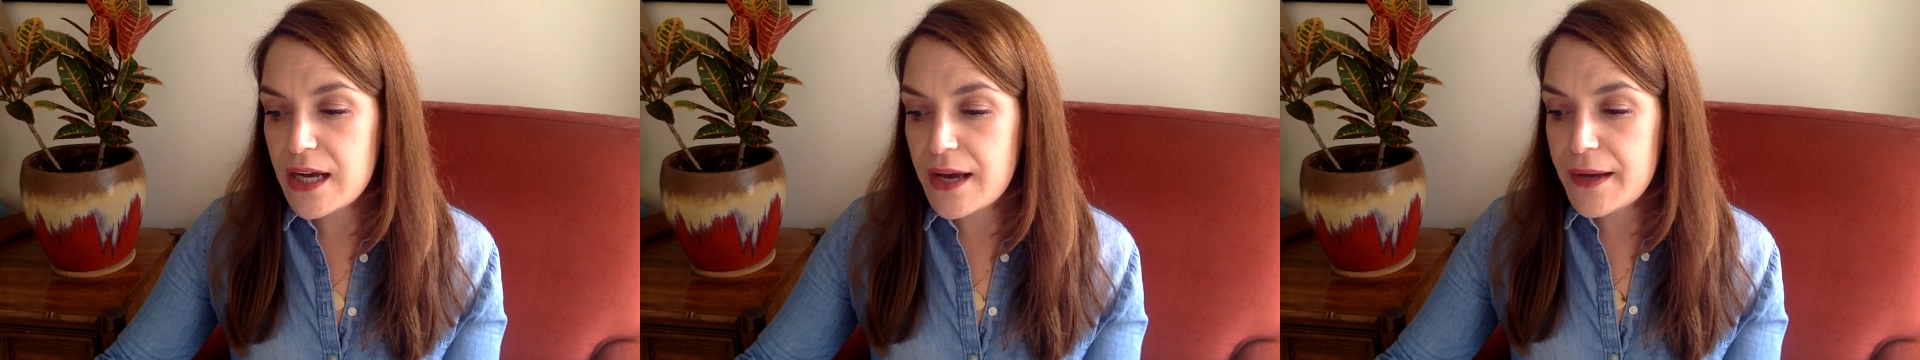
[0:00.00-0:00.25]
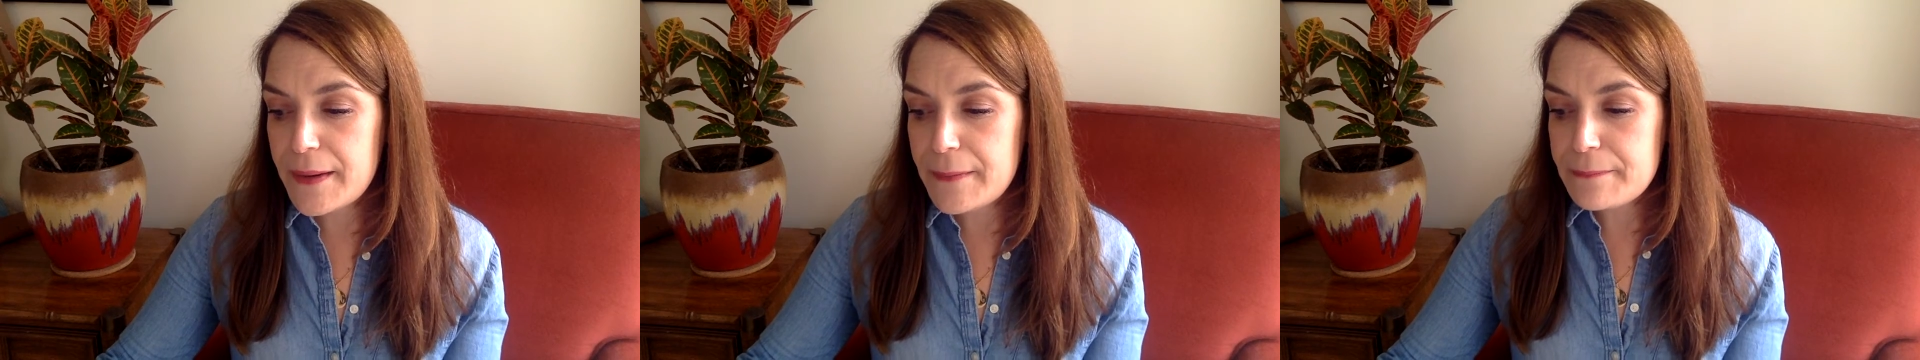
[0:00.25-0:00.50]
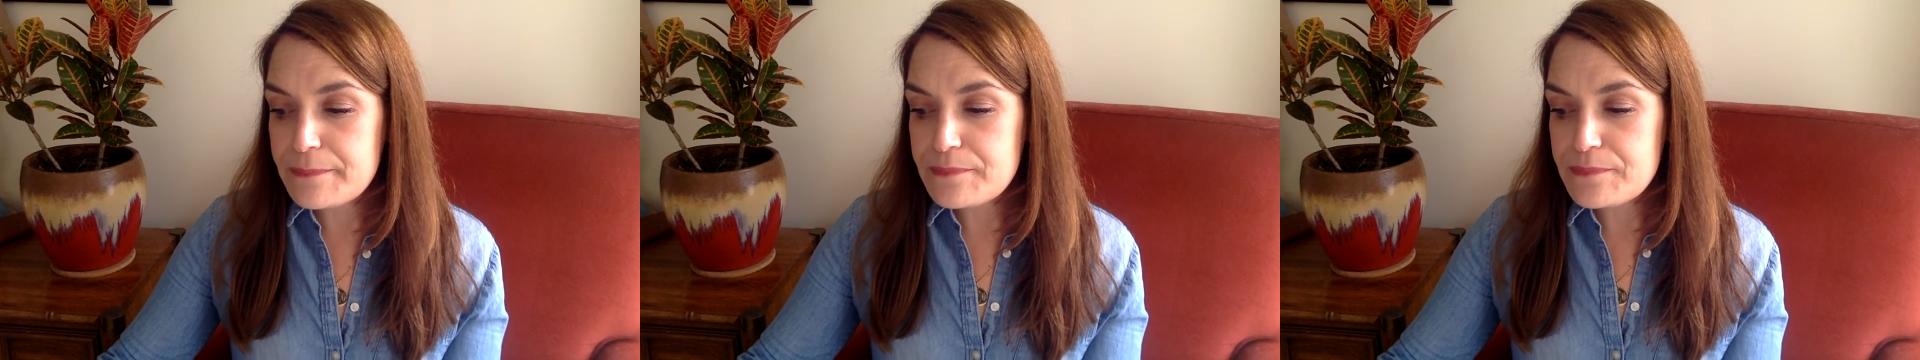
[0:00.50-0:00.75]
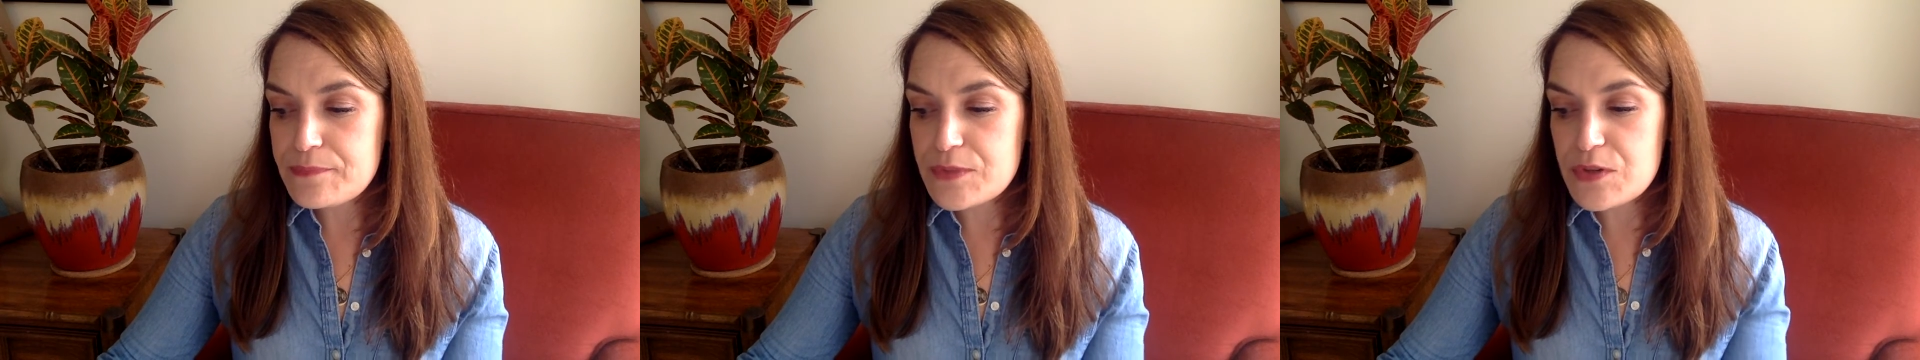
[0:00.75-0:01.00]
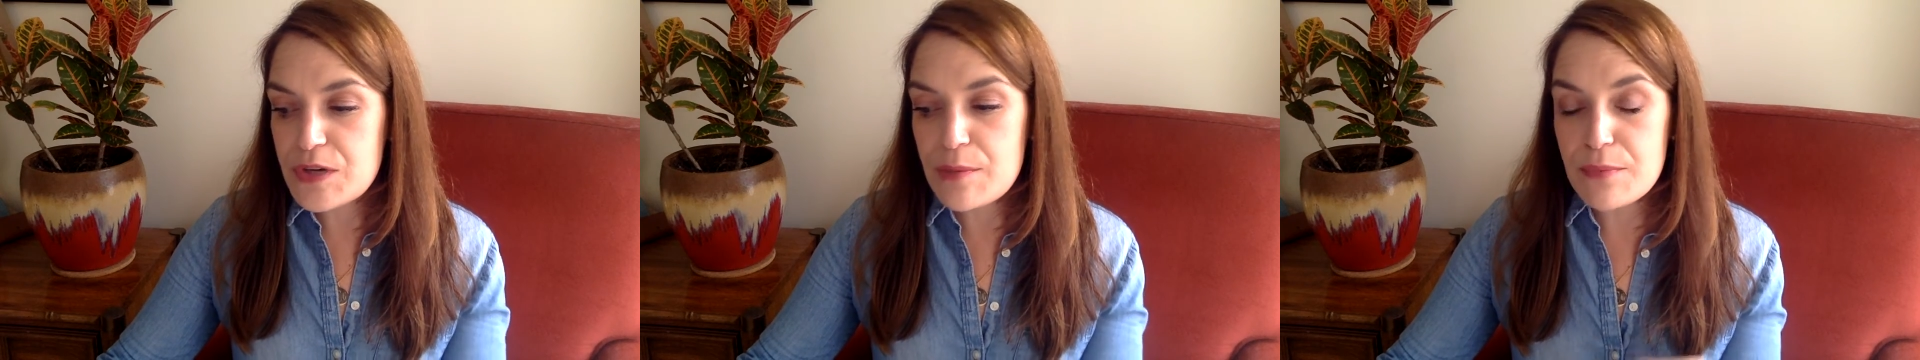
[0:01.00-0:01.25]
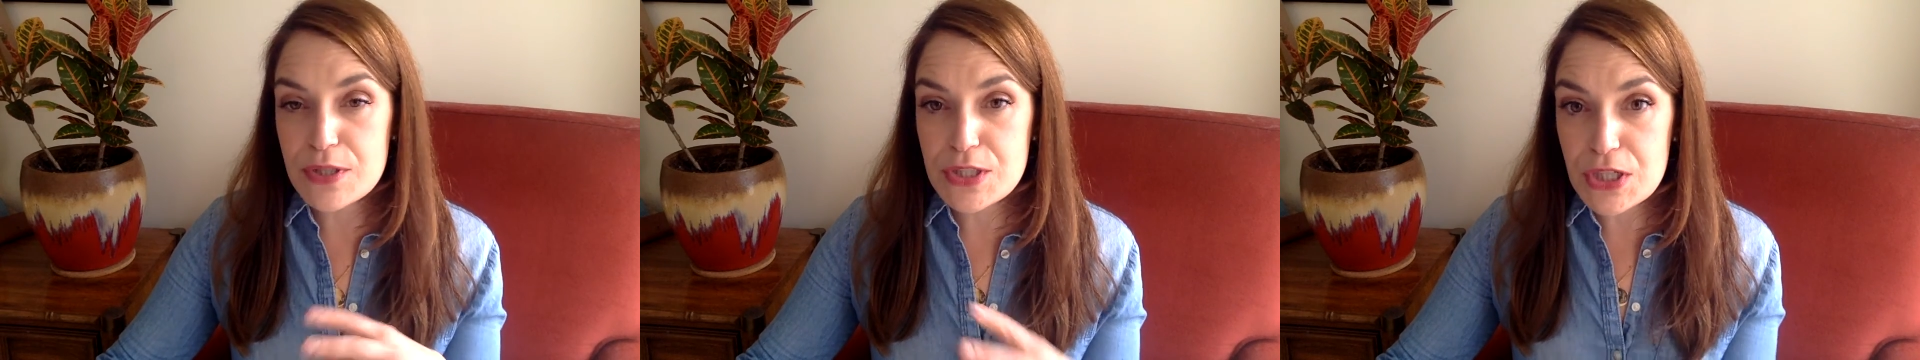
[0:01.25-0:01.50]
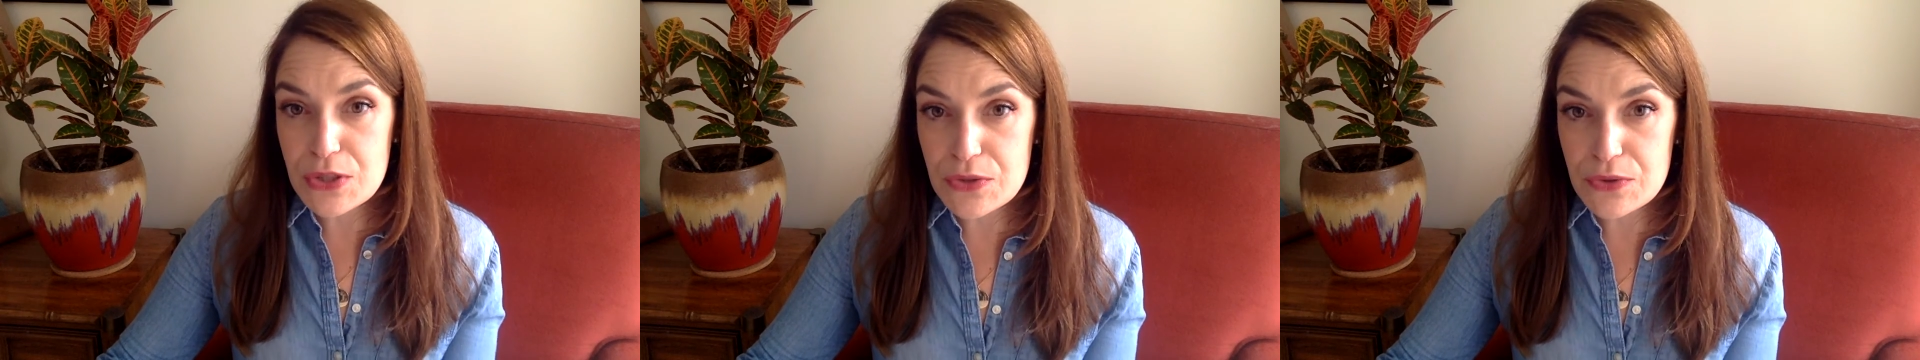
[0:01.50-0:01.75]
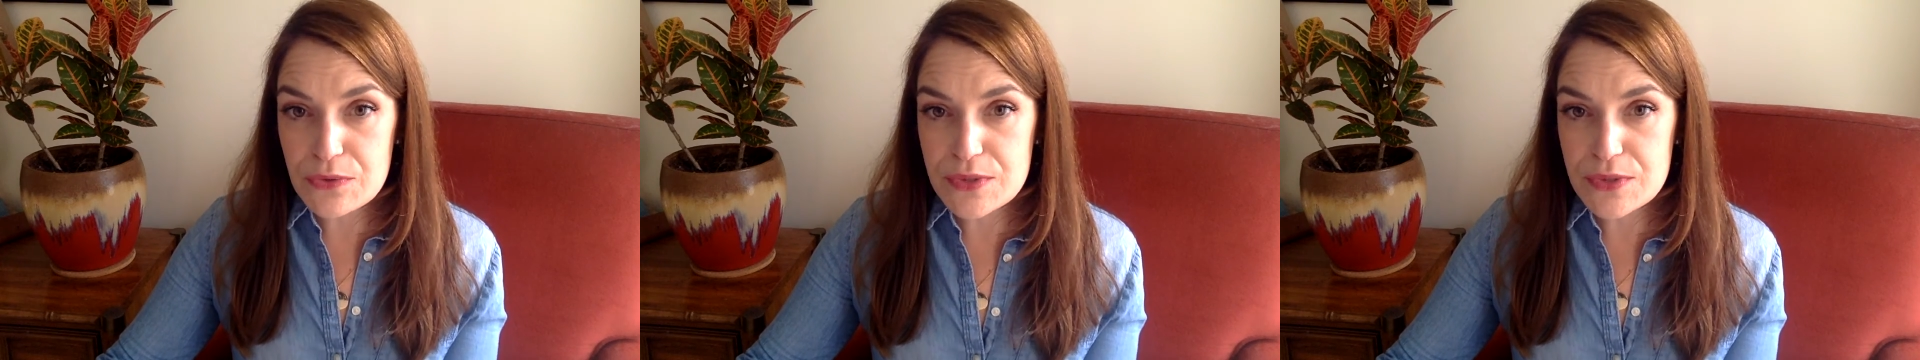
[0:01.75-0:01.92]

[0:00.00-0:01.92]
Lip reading: So number 2,